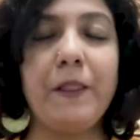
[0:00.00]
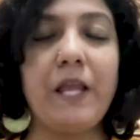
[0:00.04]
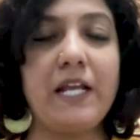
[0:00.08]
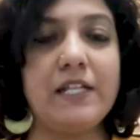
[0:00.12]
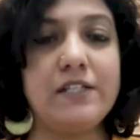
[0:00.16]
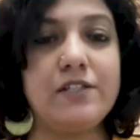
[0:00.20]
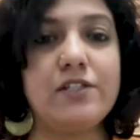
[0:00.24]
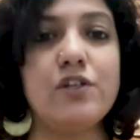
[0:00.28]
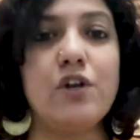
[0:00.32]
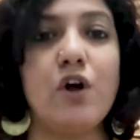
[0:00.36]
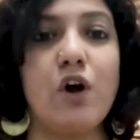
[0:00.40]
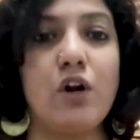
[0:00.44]

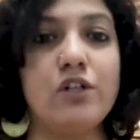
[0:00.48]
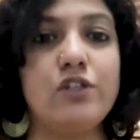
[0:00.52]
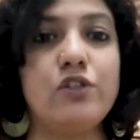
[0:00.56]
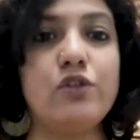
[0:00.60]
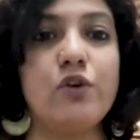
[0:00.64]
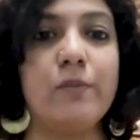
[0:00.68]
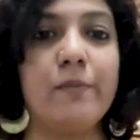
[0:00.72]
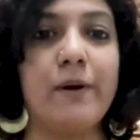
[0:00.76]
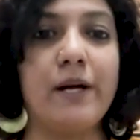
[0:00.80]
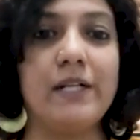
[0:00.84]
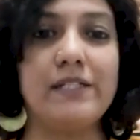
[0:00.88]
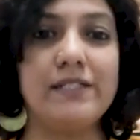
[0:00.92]
It's not
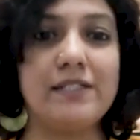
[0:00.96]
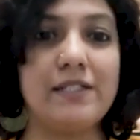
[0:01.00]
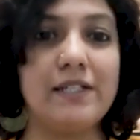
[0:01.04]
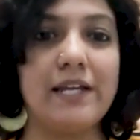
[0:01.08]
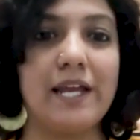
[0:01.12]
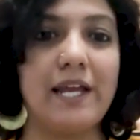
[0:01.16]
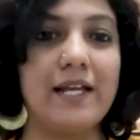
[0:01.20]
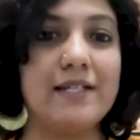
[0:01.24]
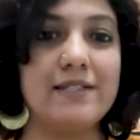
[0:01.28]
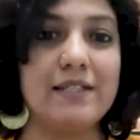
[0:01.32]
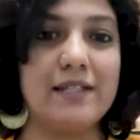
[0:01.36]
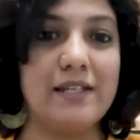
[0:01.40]
so much
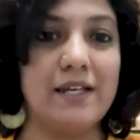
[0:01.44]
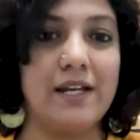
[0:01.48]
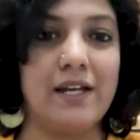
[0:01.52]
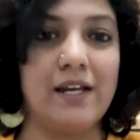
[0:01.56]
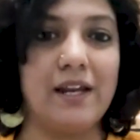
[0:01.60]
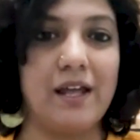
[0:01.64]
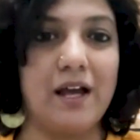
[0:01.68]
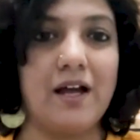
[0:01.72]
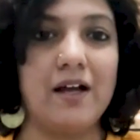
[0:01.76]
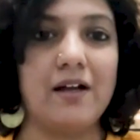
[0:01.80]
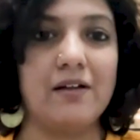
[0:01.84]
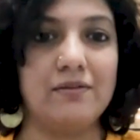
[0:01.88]
the case in
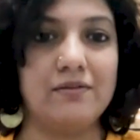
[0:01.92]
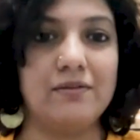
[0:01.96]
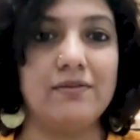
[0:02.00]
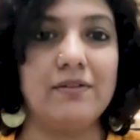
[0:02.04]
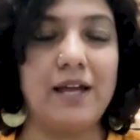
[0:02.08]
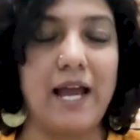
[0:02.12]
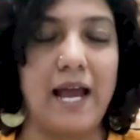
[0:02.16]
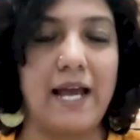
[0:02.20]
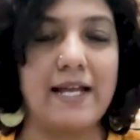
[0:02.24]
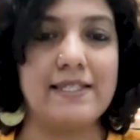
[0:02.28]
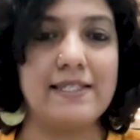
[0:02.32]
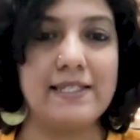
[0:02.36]
India
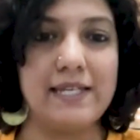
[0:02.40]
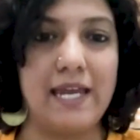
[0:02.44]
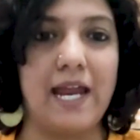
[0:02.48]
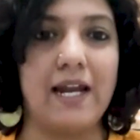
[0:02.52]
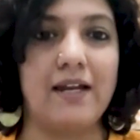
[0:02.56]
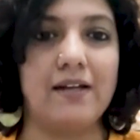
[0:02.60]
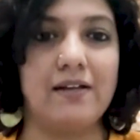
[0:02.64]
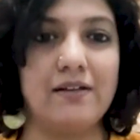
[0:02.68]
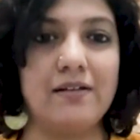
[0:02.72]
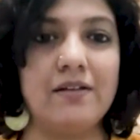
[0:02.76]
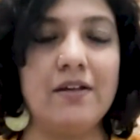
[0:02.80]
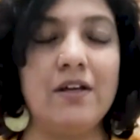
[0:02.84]
as
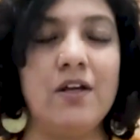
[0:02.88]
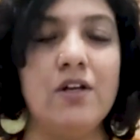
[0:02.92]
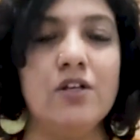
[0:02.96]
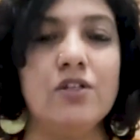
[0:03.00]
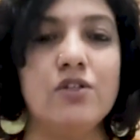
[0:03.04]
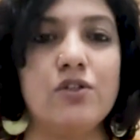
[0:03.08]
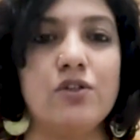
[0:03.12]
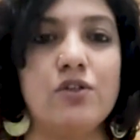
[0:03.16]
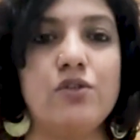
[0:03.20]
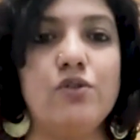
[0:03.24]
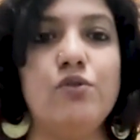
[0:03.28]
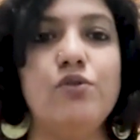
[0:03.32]
yet.
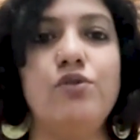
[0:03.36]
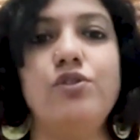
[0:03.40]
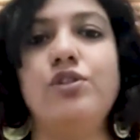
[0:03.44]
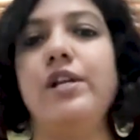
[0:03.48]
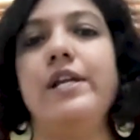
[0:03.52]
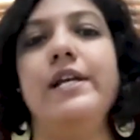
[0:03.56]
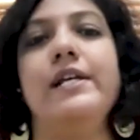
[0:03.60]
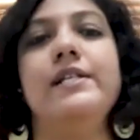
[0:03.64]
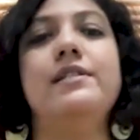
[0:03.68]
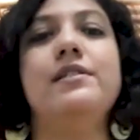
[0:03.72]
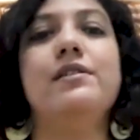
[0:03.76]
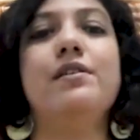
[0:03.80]
So
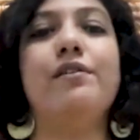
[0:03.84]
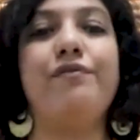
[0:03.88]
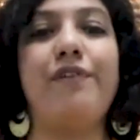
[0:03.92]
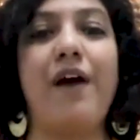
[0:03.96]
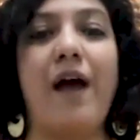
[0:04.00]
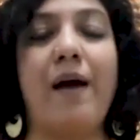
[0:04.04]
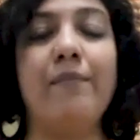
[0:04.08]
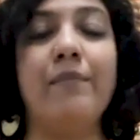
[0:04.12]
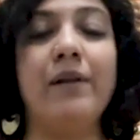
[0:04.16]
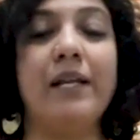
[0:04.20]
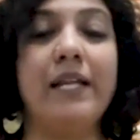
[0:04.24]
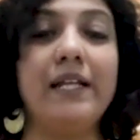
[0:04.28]
usually it's the
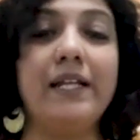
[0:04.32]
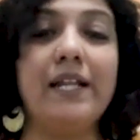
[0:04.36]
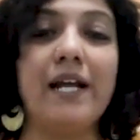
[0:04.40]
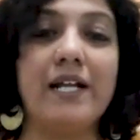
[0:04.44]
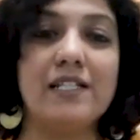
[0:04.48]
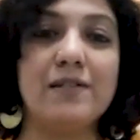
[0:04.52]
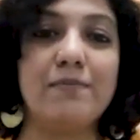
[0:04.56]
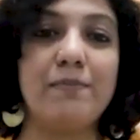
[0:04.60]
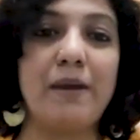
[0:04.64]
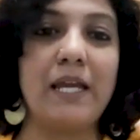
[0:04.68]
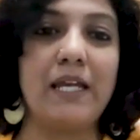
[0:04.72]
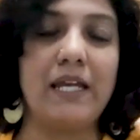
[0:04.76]
family
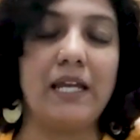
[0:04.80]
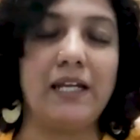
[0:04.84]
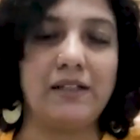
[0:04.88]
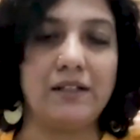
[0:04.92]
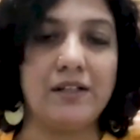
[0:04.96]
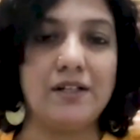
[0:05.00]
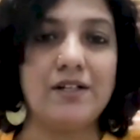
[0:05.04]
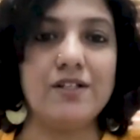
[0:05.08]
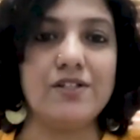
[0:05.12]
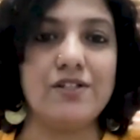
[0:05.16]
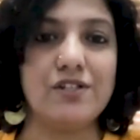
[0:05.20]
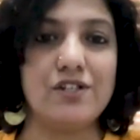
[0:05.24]
that's
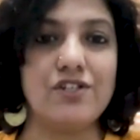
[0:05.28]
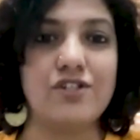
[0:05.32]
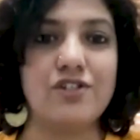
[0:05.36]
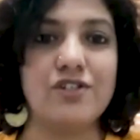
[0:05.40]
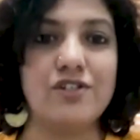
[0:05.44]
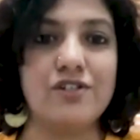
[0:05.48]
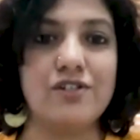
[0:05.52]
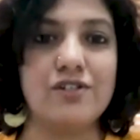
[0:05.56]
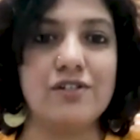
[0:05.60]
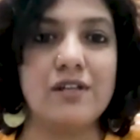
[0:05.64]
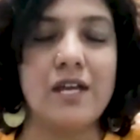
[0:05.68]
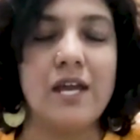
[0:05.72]
making the
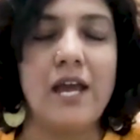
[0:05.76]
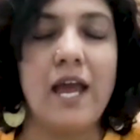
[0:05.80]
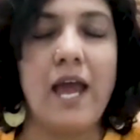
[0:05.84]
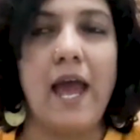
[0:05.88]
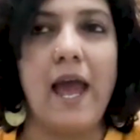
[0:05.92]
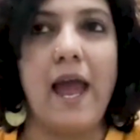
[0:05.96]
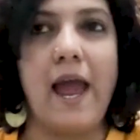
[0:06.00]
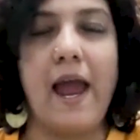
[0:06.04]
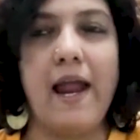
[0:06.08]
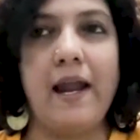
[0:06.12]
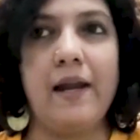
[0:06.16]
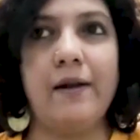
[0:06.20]
decisions,
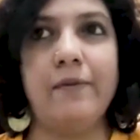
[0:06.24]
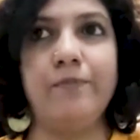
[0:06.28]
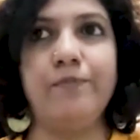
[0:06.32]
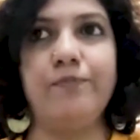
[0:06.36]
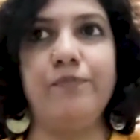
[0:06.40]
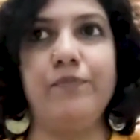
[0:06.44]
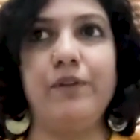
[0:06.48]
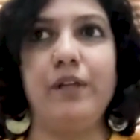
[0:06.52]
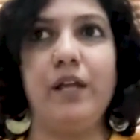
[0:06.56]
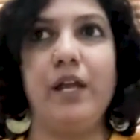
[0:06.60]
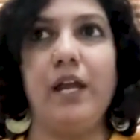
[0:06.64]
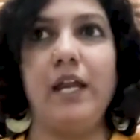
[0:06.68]

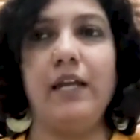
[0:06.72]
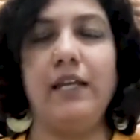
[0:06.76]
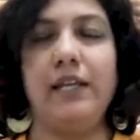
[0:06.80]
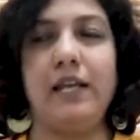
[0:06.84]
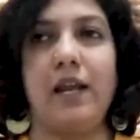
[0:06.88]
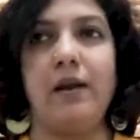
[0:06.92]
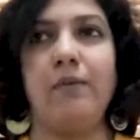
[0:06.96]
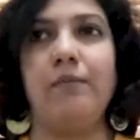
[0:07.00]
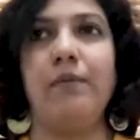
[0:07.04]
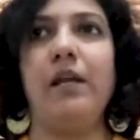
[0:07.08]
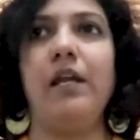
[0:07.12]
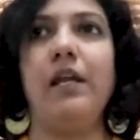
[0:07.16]
and it
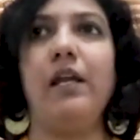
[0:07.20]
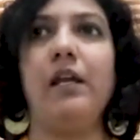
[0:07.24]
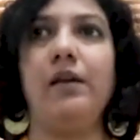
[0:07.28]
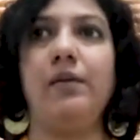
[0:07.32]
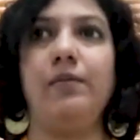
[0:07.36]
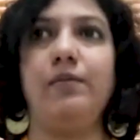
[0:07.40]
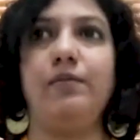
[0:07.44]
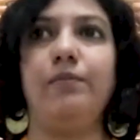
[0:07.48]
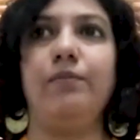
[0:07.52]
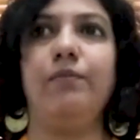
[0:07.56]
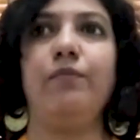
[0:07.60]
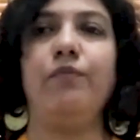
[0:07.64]
can
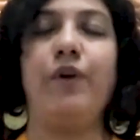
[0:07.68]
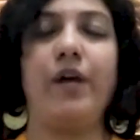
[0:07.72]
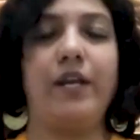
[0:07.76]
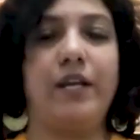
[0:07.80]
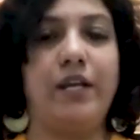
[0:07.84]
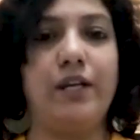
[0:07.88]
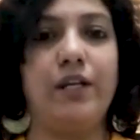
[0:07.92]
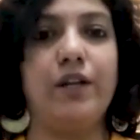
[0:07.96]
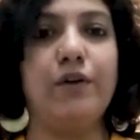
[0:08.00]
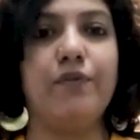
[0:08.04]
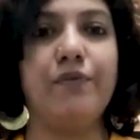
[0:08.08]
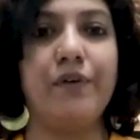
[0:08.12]
be
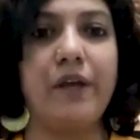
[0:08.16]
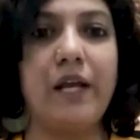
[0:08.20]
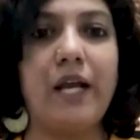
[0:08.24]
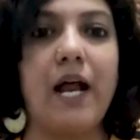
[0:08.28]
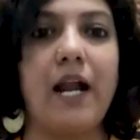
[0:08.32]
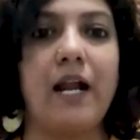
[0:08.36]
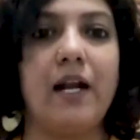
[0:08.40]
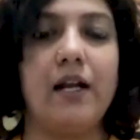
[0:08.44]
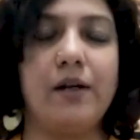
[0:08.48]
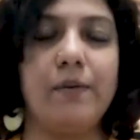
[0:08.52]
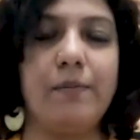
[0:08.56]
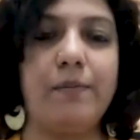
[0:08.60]
very
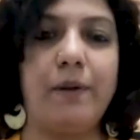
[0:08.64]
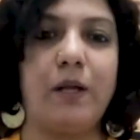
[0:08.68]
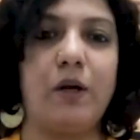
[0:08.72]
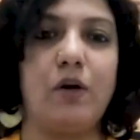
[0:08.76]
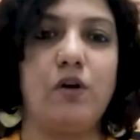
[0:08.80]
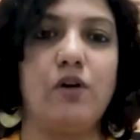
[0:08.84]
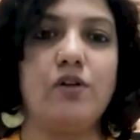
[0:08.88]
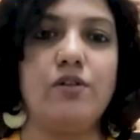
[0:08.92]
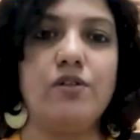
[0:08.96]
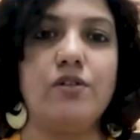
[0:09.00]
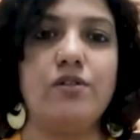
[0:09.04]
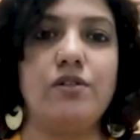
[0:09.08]
difficult
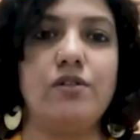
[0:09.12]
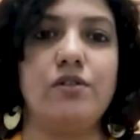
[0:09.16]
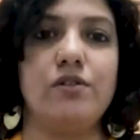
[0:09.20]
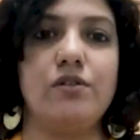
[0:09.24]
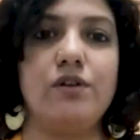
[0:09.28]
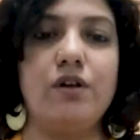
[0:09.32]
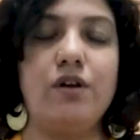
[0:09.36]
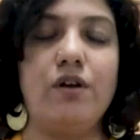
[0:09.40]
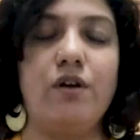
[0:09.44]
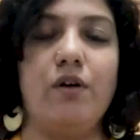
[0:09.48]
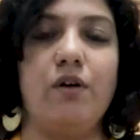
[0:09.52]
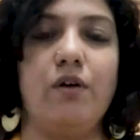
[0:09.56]

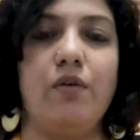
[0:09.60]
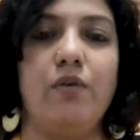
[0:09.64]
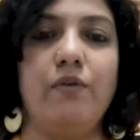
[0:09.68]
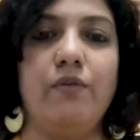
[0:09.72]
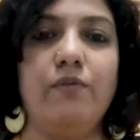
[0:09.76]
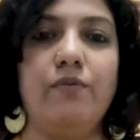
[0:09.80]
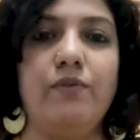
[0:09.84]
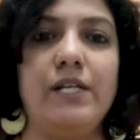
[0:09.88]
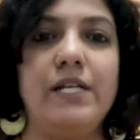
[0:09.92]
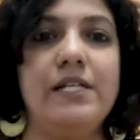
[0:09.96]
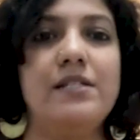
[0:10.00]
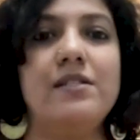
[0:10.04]
because
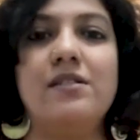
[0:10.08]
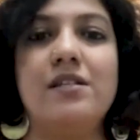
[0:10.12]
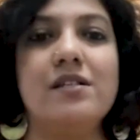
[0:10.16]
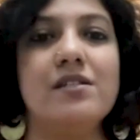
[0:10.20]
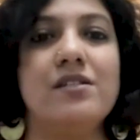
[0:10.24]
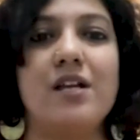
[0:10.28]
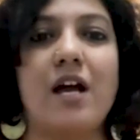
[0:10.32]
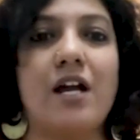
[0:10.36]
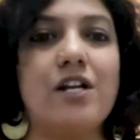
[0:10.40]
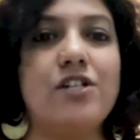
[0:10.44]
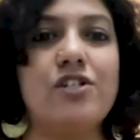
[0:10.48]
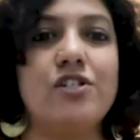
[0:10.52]
these
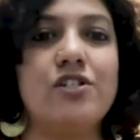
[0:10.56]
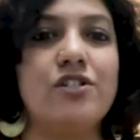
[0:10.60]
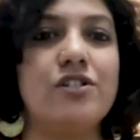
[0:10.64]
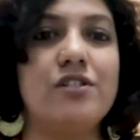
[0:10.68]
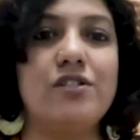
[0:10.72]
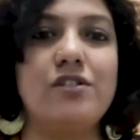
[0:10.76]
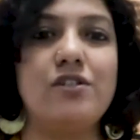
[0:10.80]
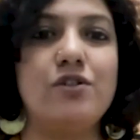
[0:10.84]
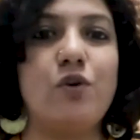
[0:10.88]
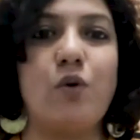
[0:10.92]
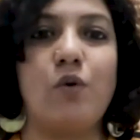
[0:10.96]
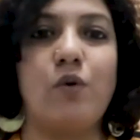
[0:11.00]

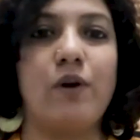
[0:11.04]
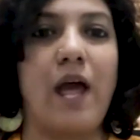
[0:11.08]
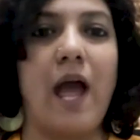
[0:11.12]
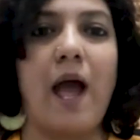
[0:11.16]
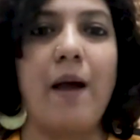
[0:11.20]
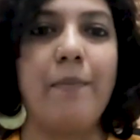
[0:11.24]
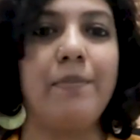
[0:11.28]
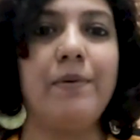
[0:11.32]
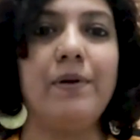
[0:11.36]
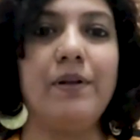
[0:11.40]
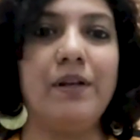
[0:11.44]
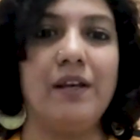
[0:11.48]
discussions don't
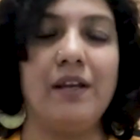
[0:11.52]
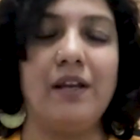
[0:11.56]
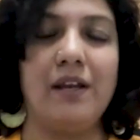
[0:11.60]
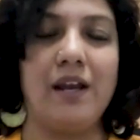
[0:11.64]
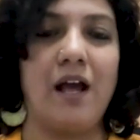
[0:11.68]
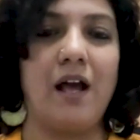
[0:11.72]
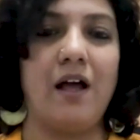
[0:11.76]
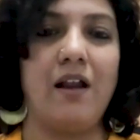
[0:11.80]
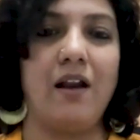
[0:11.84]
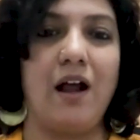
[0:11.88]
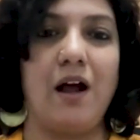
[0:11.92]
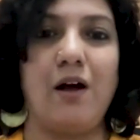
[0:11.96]
happen
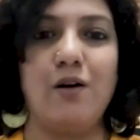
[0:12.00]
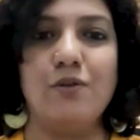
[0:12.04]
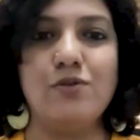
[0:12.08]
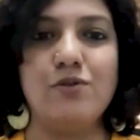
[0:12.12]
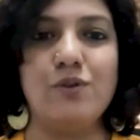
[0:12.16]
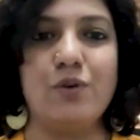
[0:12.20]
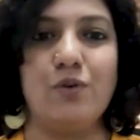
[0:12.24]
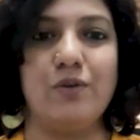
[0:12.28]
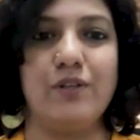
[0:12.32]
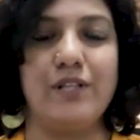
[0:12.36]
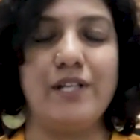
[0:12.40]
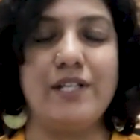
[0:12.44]
in our
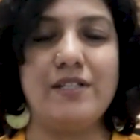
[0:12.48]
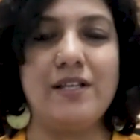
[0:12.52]
household.